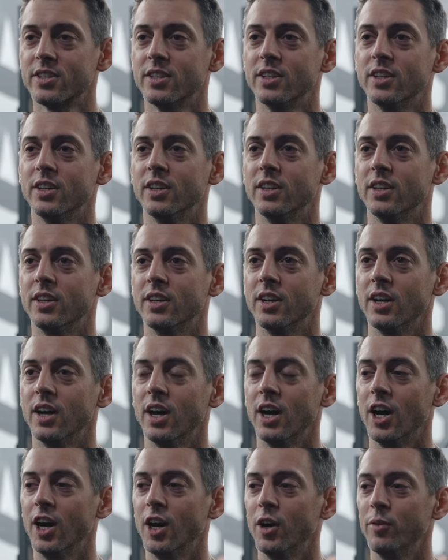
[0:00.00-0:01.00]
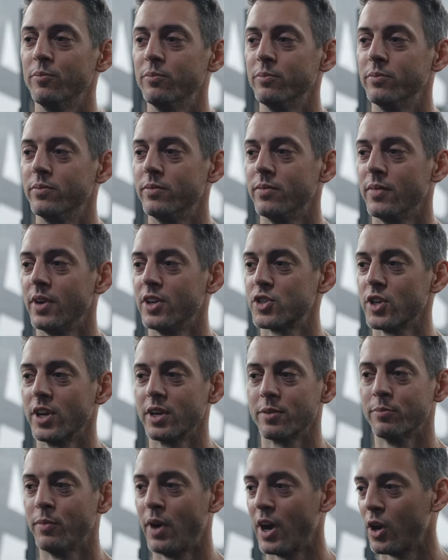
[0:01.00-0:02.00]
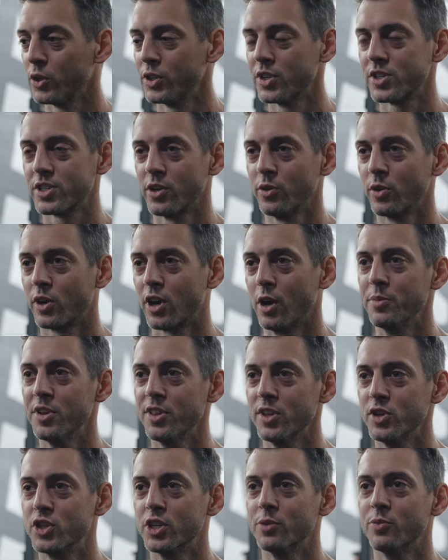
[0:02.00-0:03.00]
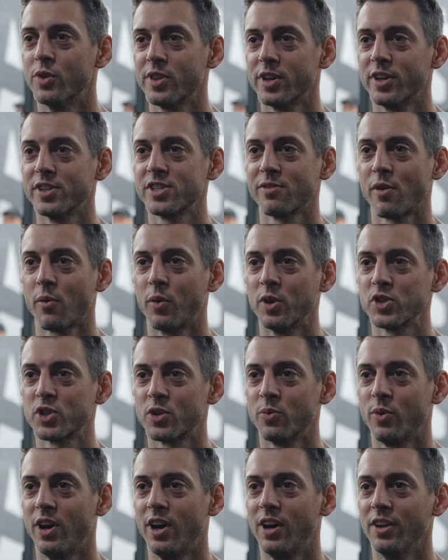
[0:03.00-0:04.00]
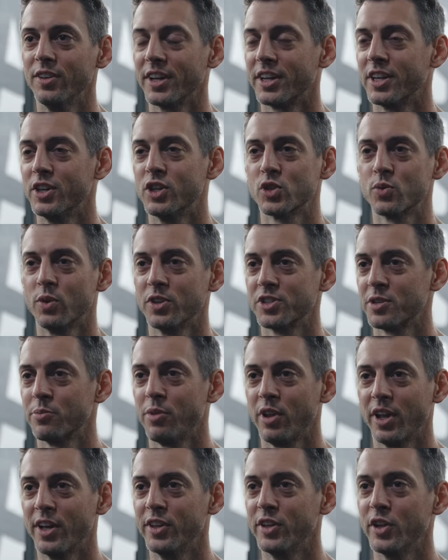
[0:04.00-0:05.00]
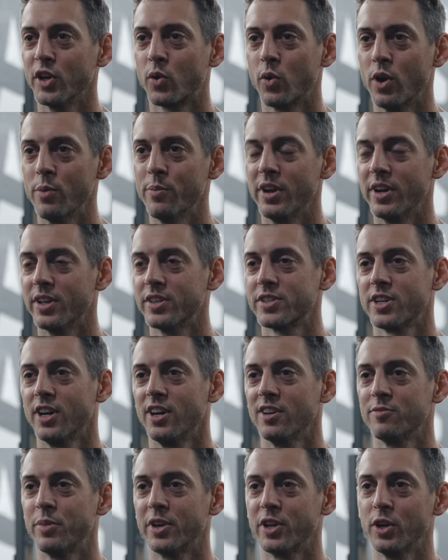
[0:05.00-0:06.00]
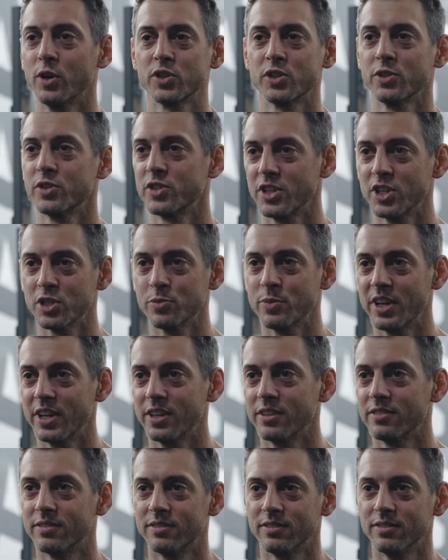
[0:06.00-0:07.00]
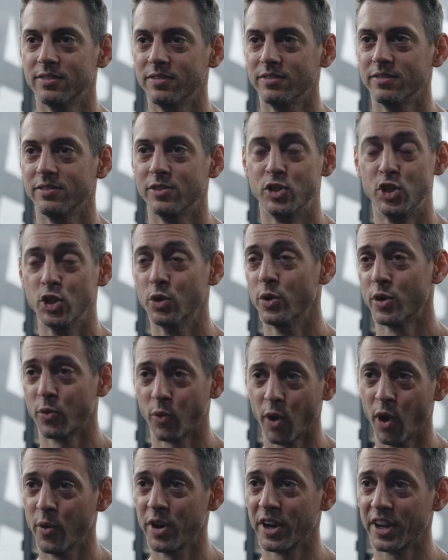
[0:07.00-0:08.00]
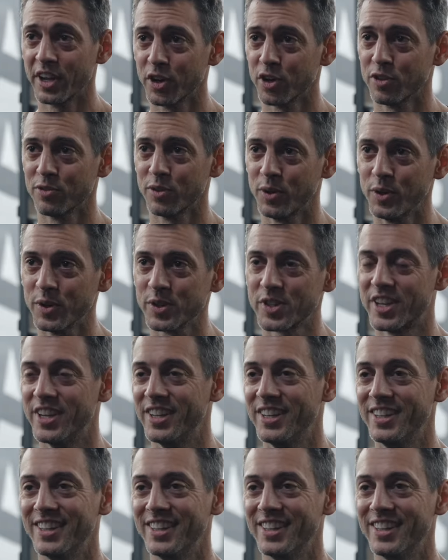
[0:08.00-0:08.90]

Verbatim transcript: Um, and so like my oldest son will come to the gym with us every once in a while and like he just wants to play in the equipment and stuff, but he also sees me doing rowing intervals